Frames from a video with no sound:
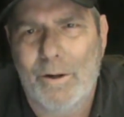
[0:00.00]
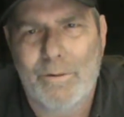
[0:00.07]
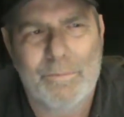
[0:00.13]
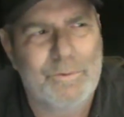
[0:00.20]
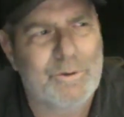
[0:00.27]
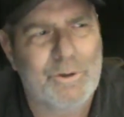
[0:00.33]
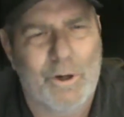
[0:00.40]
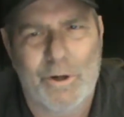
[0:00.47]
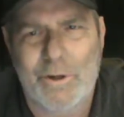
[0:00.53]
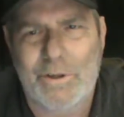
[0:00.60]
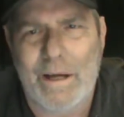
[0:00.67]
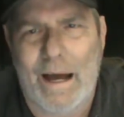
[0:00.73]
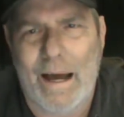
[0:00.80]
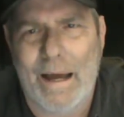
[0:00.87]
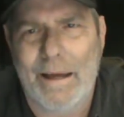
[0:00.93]
Shirt and
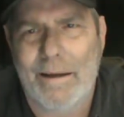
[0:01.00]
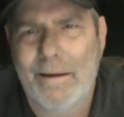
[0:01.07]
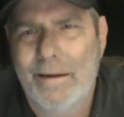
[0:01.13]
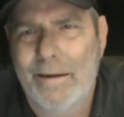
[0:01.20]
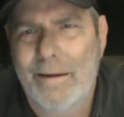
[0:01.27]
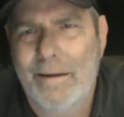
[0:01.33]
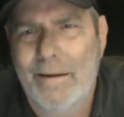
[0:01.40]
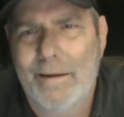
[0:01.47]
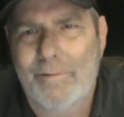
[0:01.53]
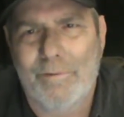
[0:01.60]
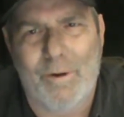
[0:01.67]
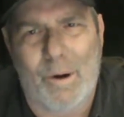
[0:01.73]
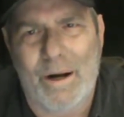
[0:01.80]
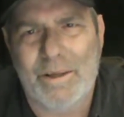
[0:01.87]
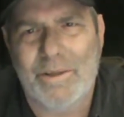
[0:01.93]
tie,
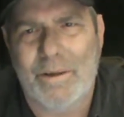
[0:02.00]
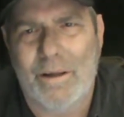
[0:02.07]
fluorescent